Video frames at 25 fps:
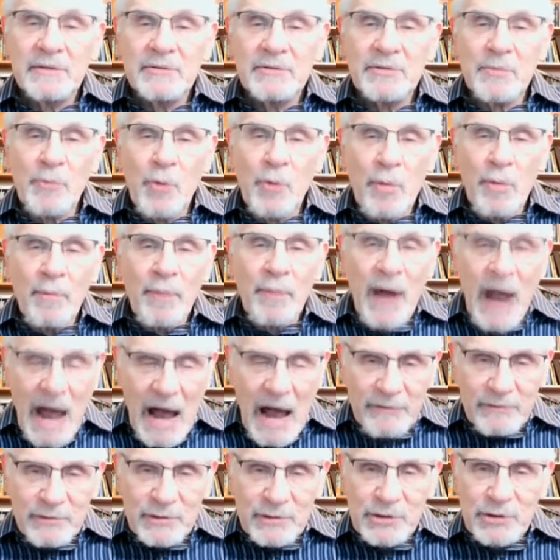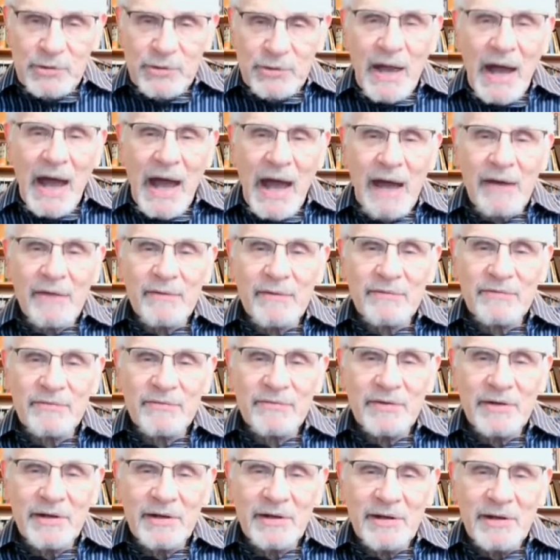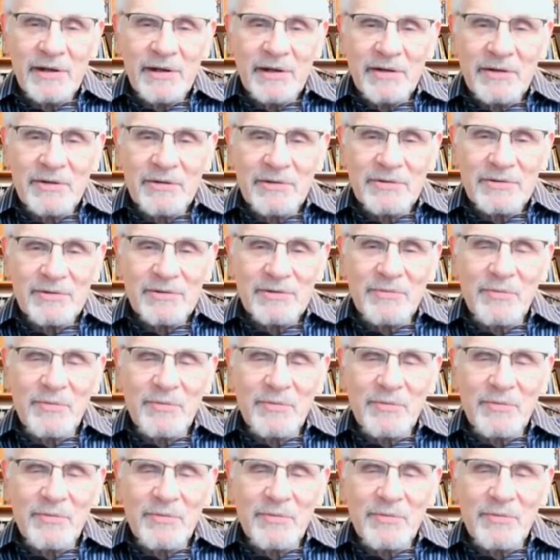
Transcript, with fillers: The more poverty you have, the